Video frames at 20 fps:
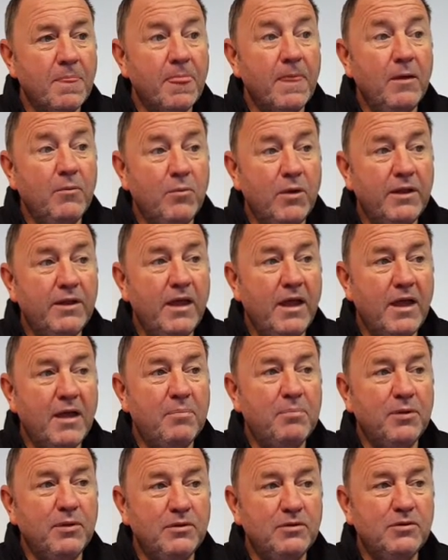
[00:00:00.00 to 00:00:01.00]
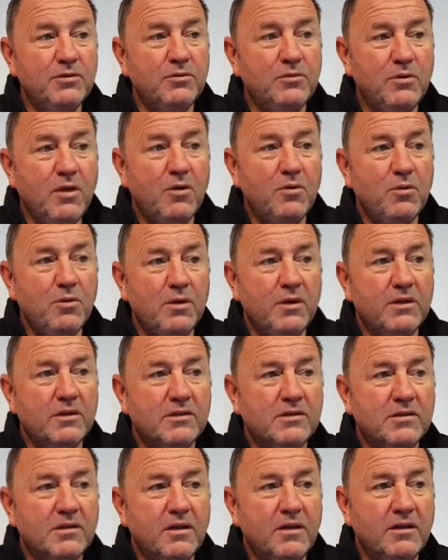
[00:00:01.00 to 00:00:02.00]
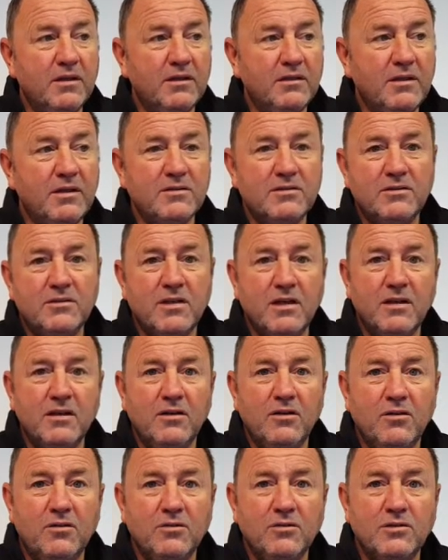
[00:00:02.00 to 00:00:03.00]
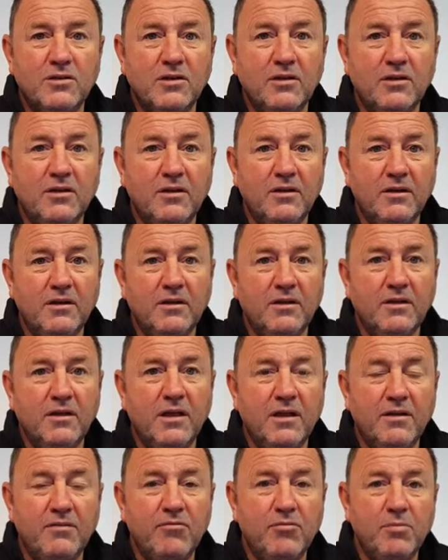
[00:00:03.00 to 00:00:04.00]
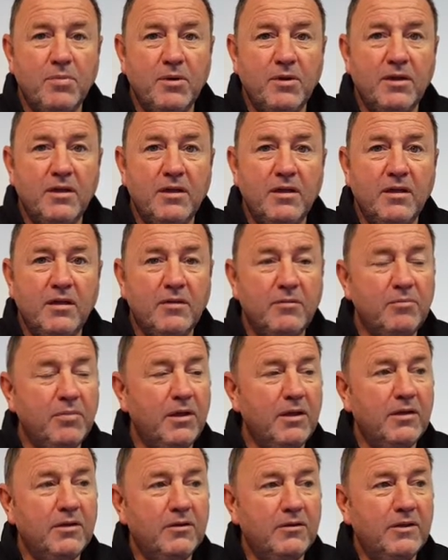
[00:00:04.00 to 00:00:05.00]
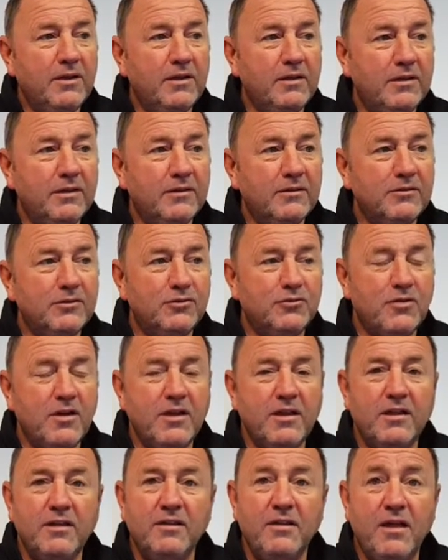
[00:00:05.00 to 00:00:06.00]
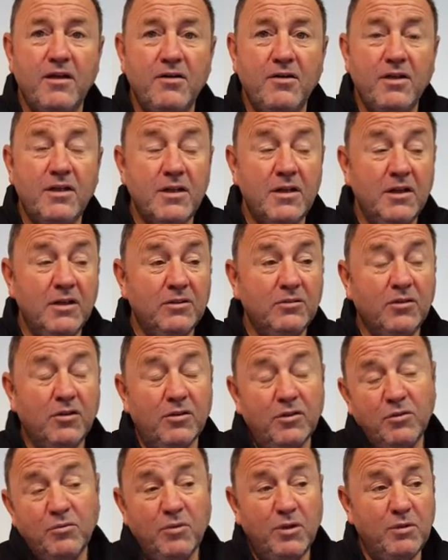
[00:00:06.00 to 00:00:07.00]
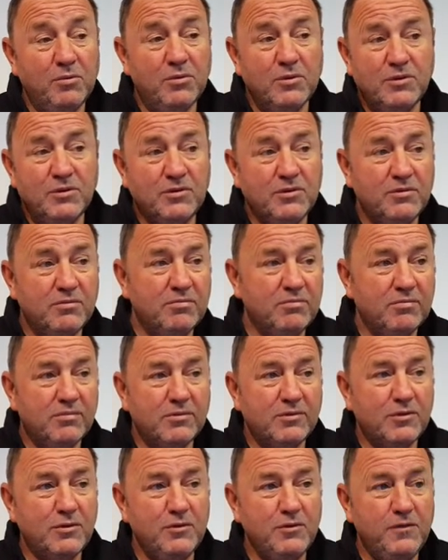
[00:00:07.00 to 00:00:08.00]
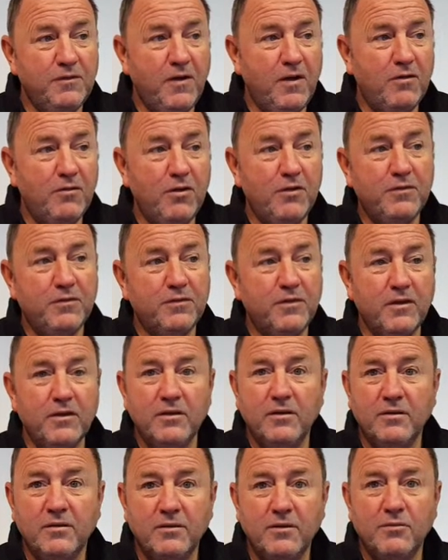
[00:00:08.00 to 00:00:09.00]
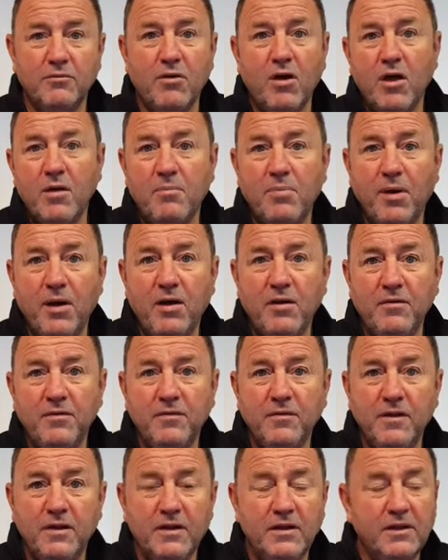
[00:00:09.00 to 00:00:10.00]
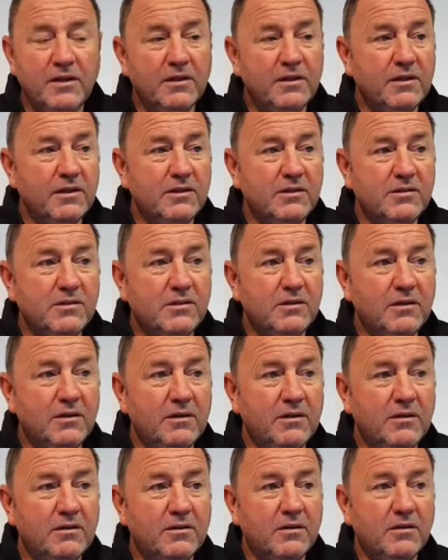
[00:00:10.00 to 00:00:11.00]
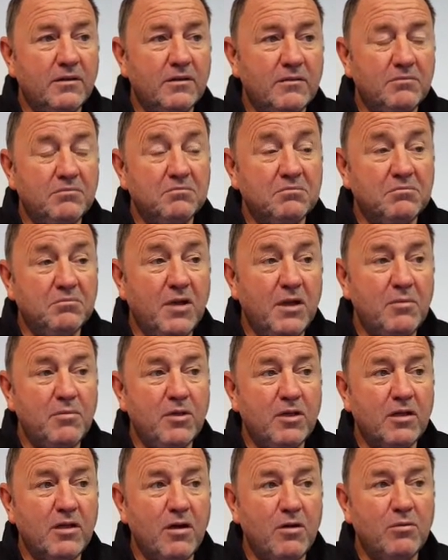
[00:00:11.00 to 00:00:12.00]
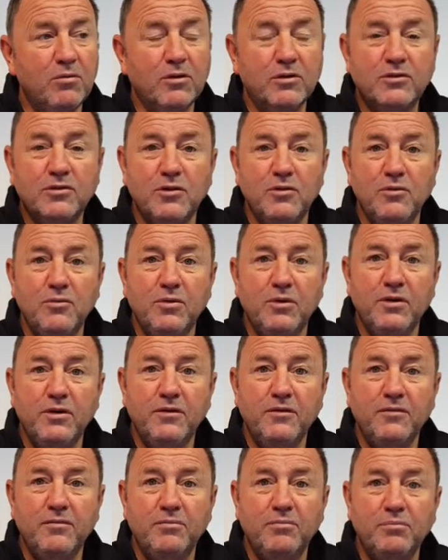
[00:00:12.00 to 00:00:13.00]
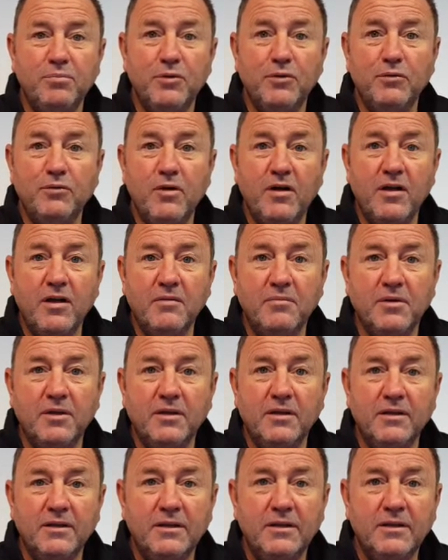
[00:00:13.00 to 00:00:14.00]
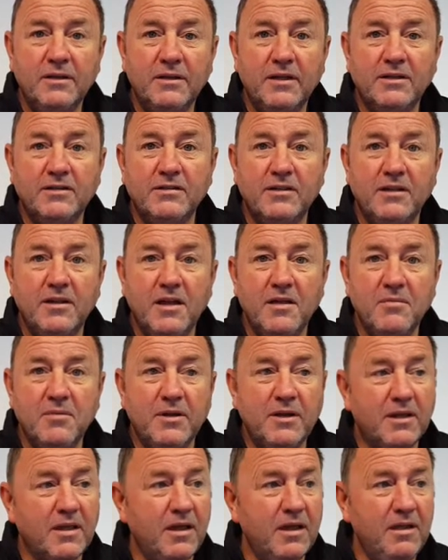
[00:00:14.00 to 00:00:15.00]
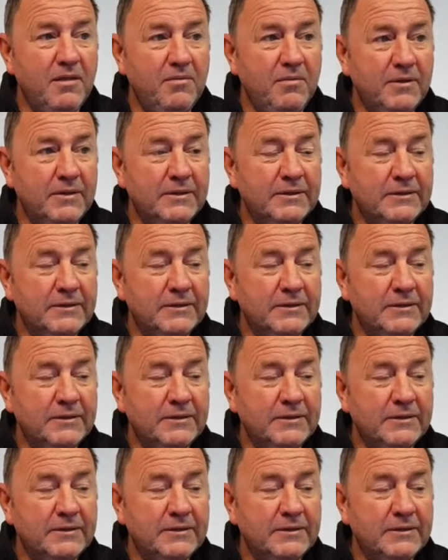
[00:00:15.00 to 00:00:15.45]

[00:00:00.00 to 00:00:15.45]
and when that happens, you know that uh, it doesn't take long to get everybody back on the straight and narrow. Not that we was too far off the, the right mm. path. It's uh, that maybe a goal or two wouldn't have put right, but that's the name of the game.